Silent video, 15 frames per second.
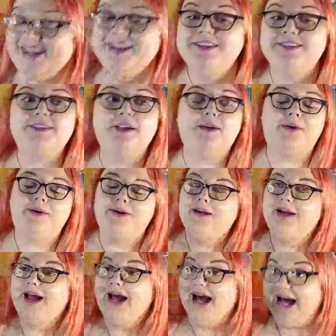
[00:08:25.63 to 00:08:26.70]
So
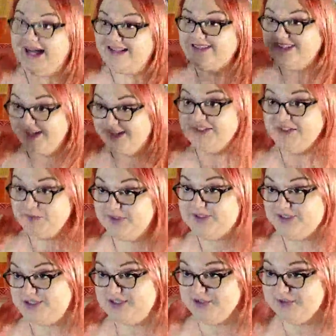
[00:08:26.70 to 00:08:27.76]
I'll tell you what to
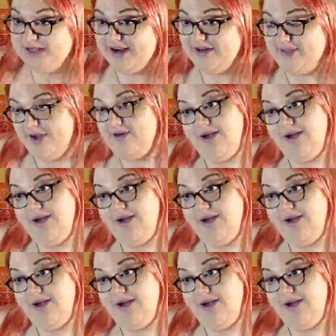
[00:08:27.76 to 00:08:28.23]
do now though.